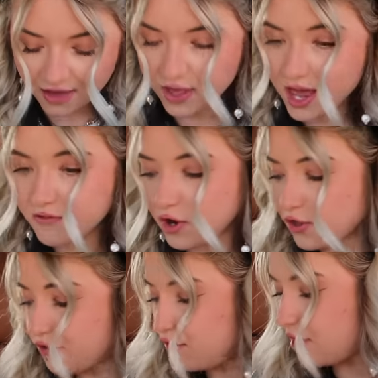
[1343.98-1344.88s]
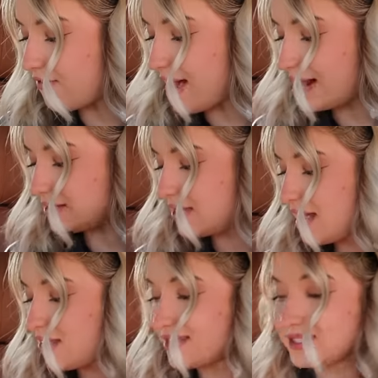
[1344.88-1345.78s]
I think out of all the food I've had
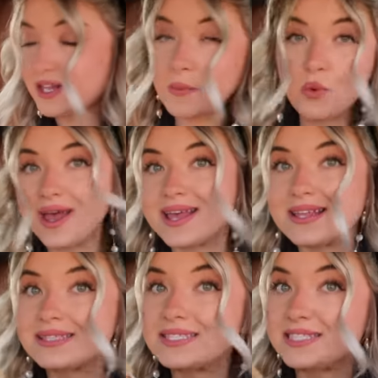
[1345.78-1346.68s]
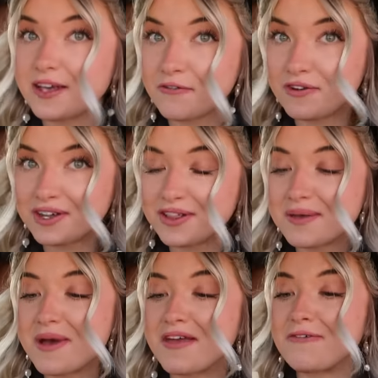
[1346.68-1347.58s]
today, this Subway is definitely
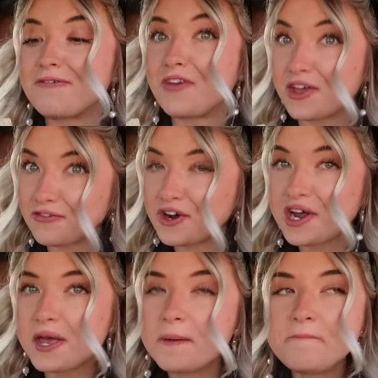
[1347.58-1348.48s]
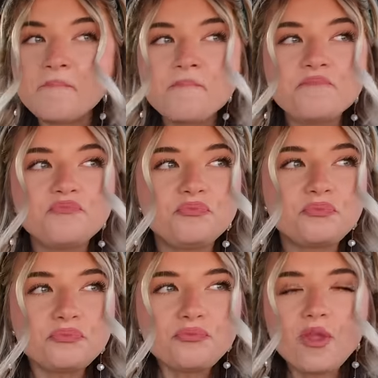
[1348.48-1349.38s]
my favorite.
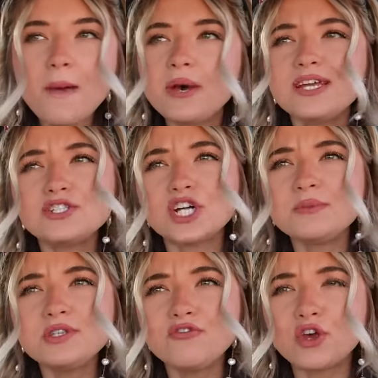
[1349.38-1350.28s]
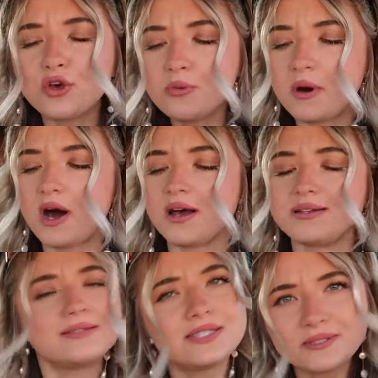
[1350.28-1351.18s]
But in terms of
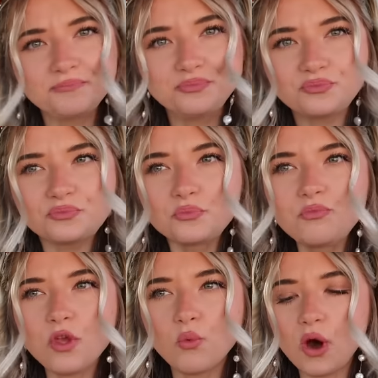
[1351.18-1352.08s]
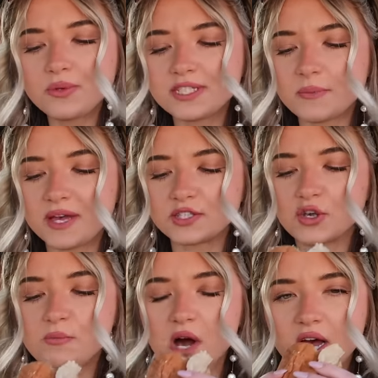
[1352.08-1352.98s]
coupons, what was the best
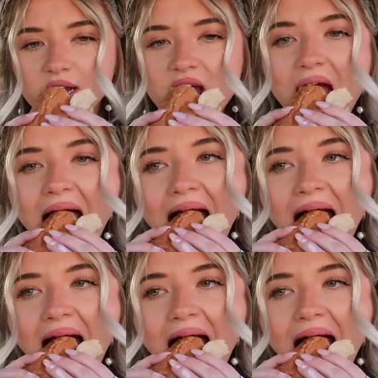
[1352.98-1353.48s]
coupon?